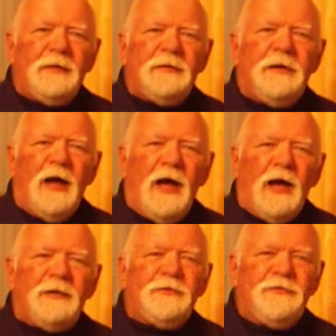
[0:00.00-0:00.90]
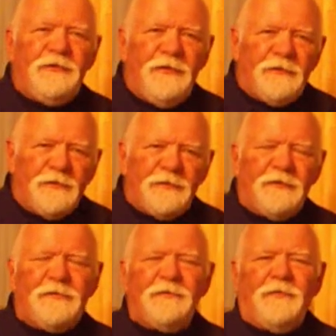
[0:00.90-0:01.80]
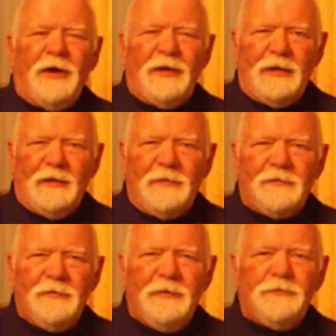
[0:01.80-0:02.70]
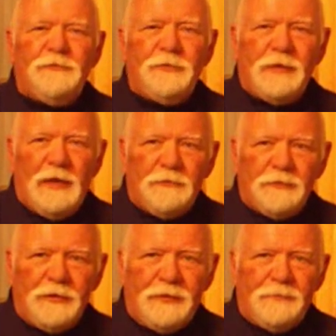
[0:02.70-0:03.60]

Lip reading: God, Jesus, is inviting us to encounter him.